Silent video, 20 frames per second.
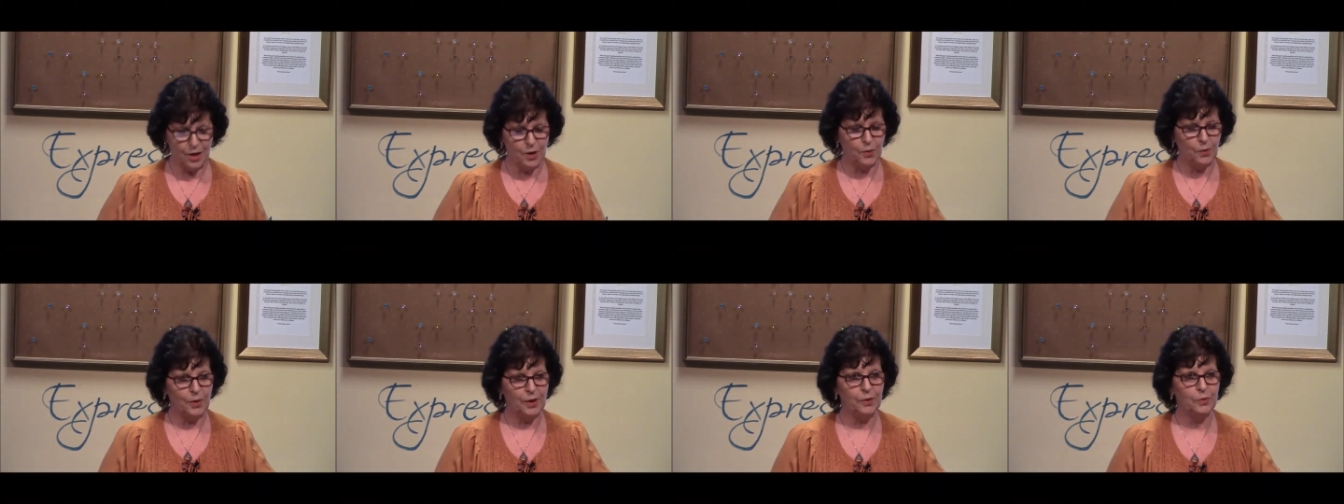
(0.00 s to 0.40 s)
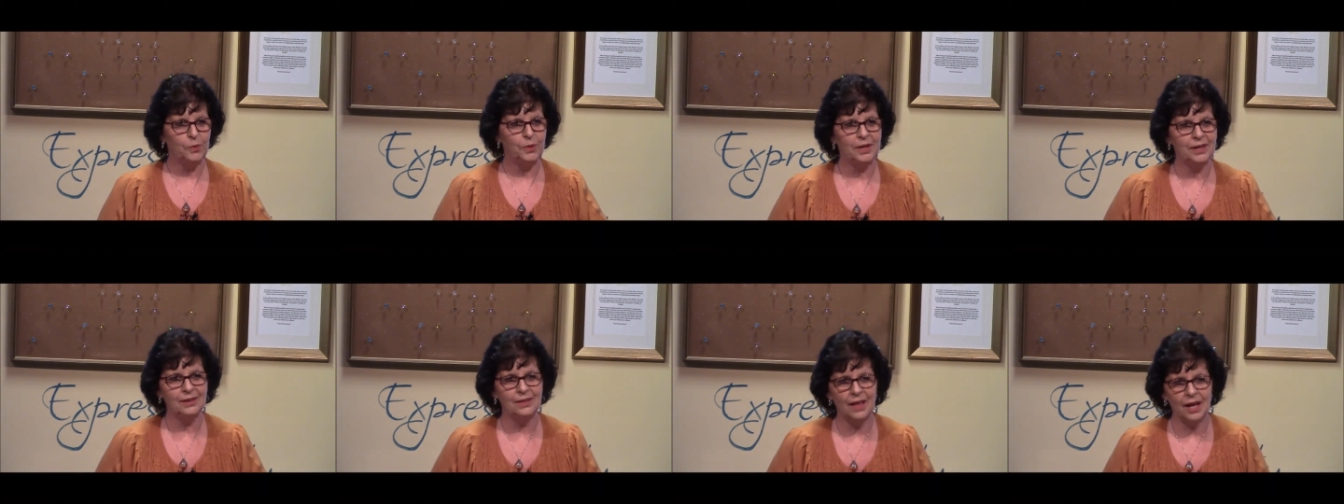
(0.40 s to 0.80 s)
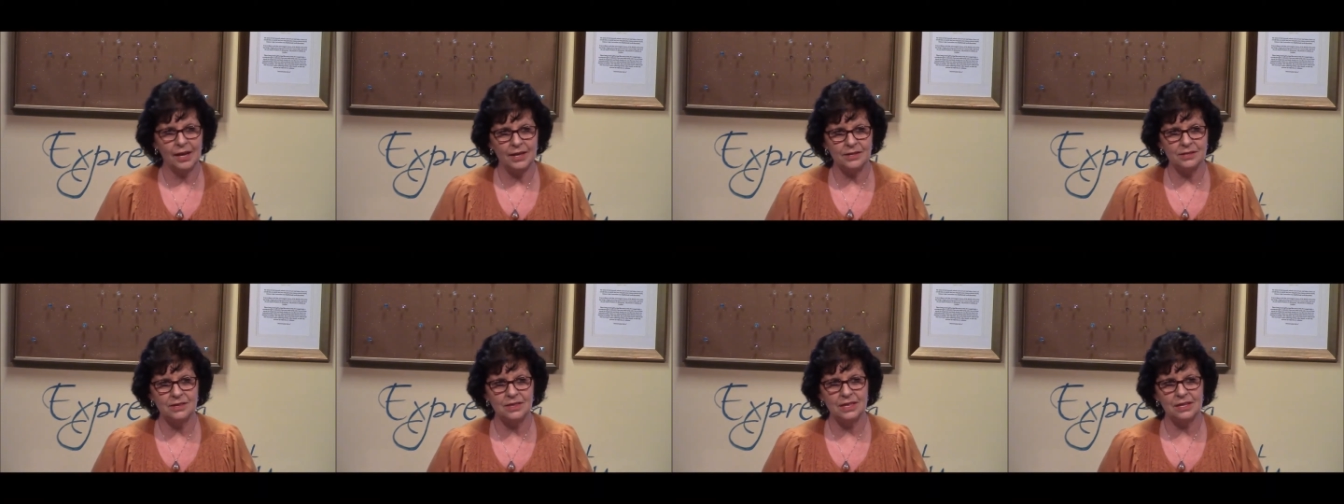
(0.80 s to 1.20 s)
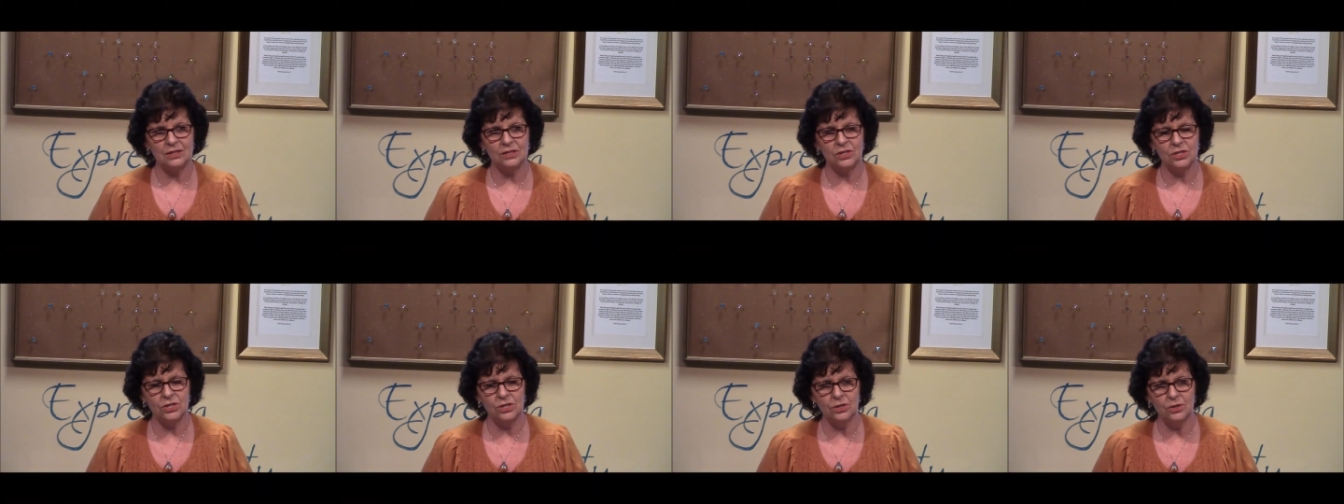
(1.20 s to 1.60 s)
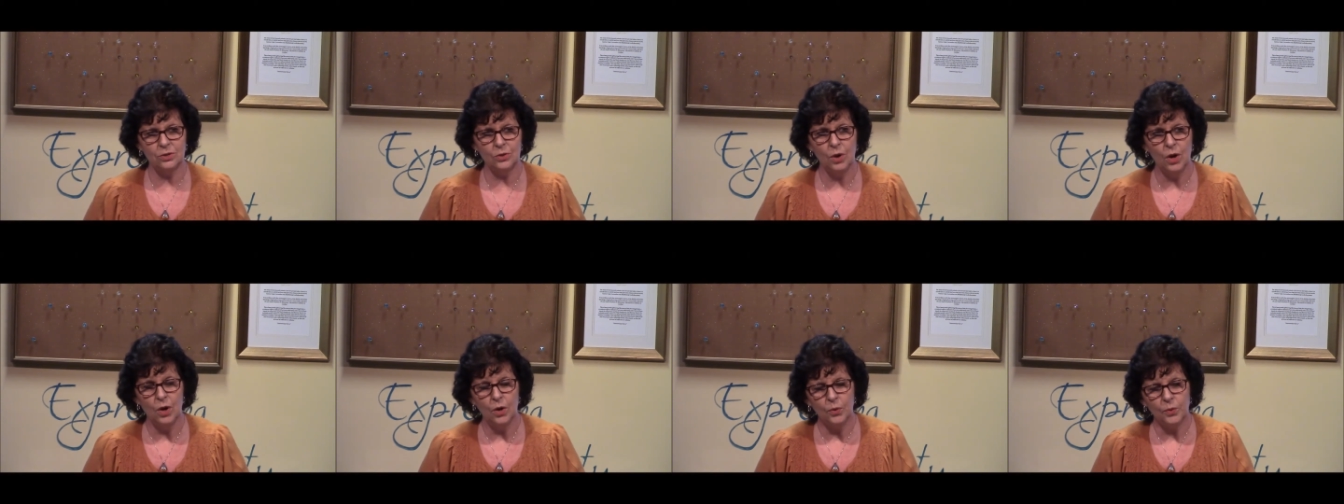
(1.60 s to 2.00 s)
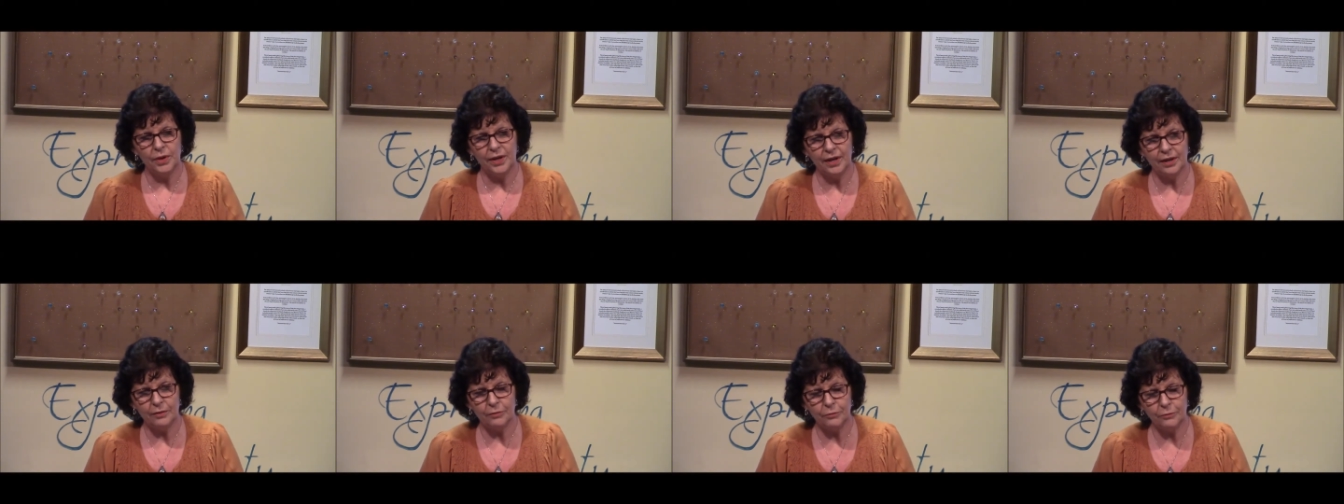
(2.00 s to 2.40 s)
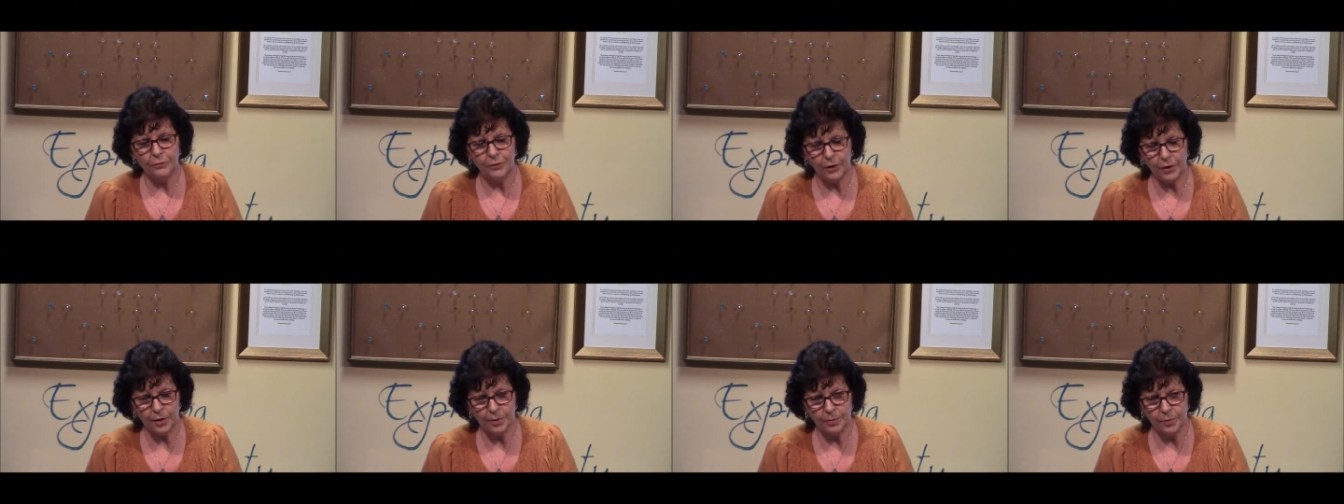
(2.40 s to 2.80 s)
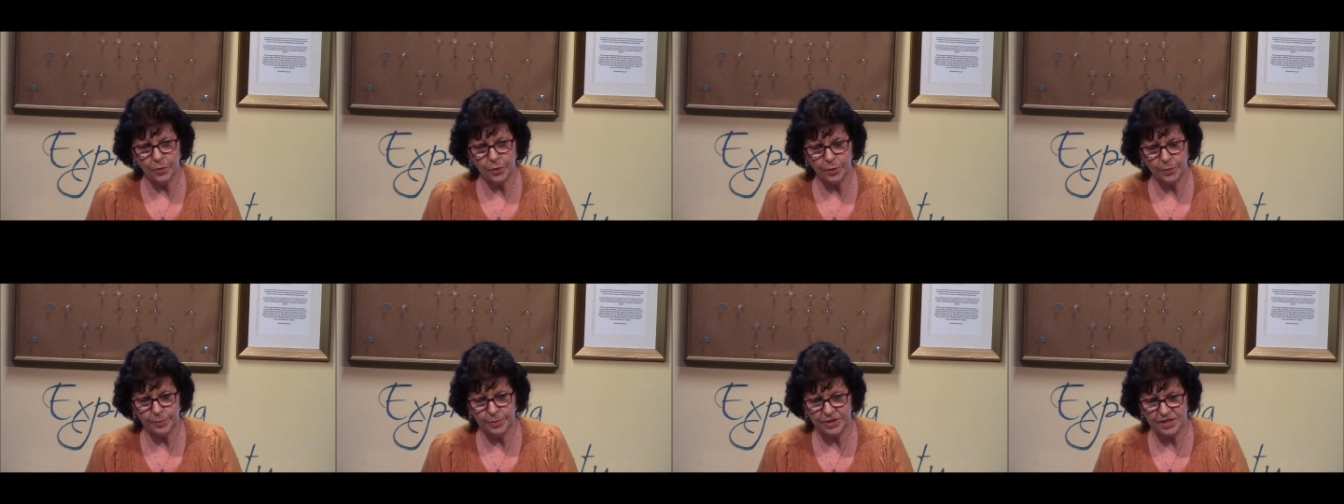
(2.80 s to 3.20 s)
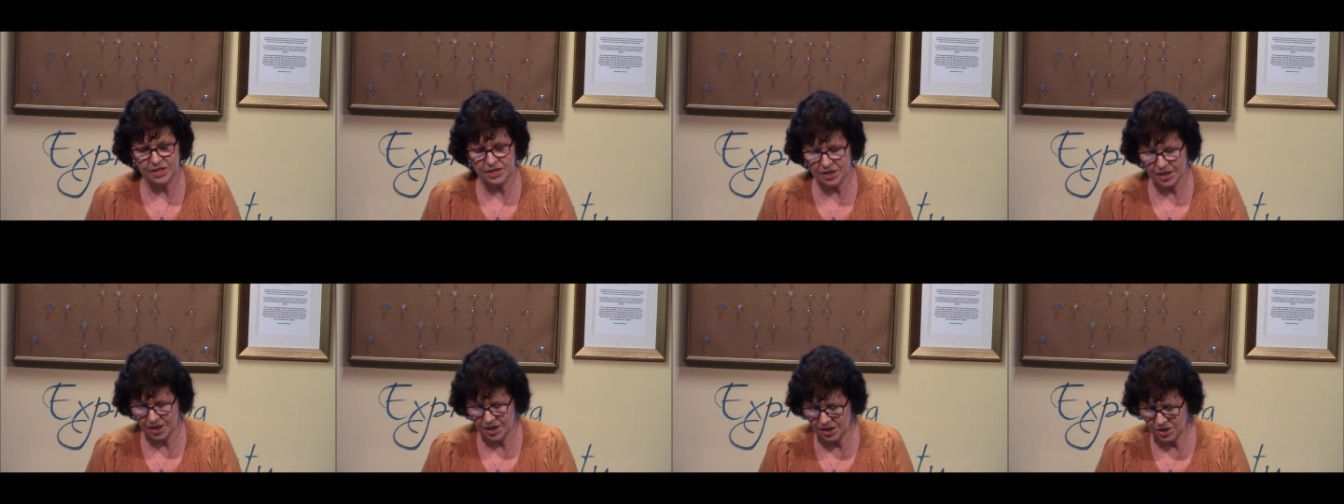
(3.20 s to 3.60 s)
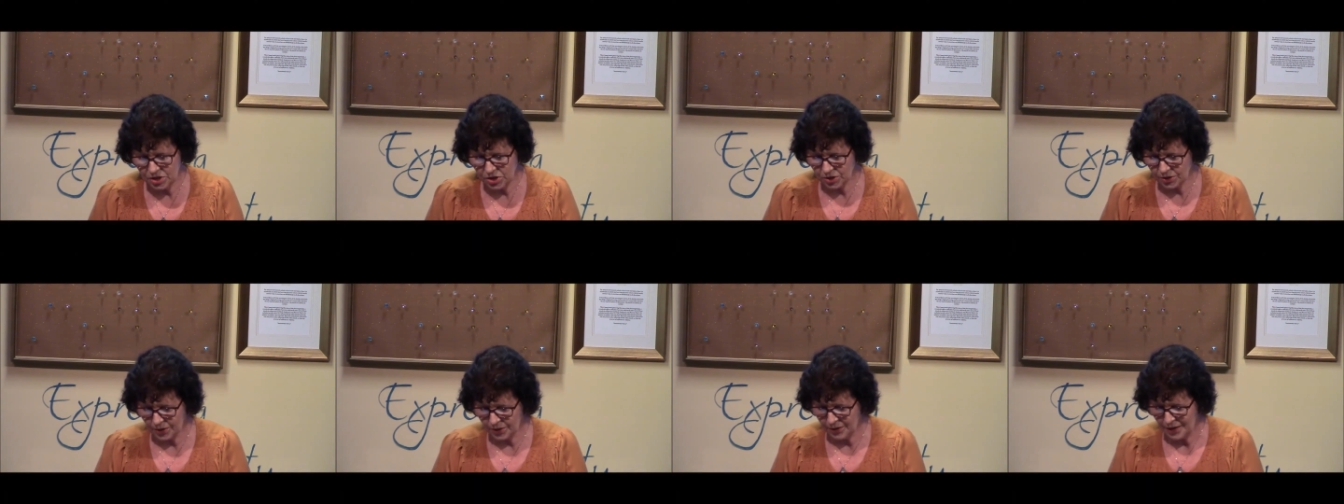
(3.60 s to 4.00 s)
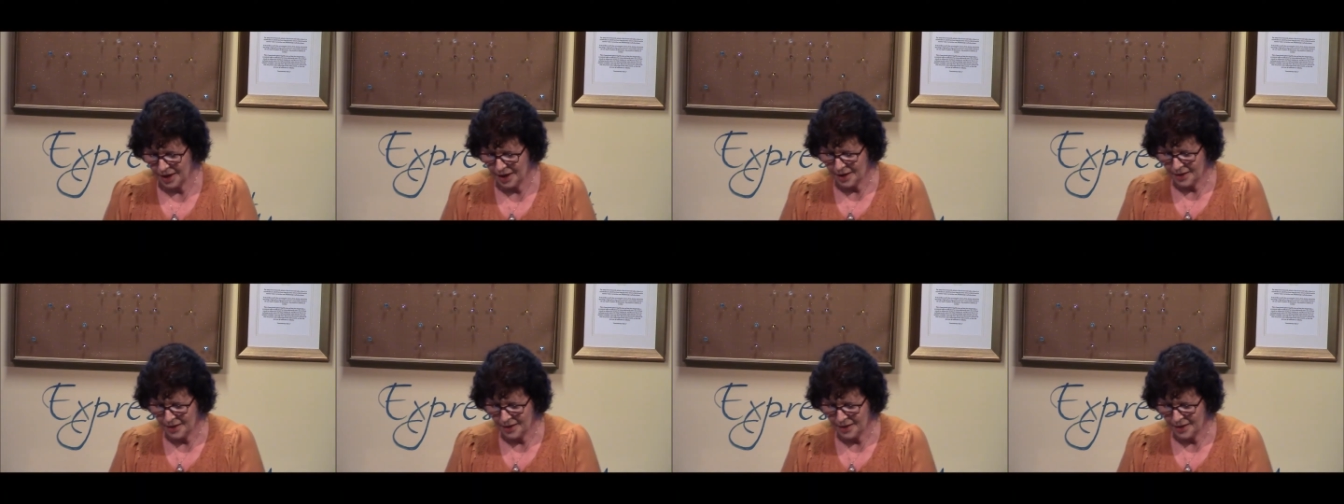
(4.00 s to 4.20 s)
We realize then too, we have far more potential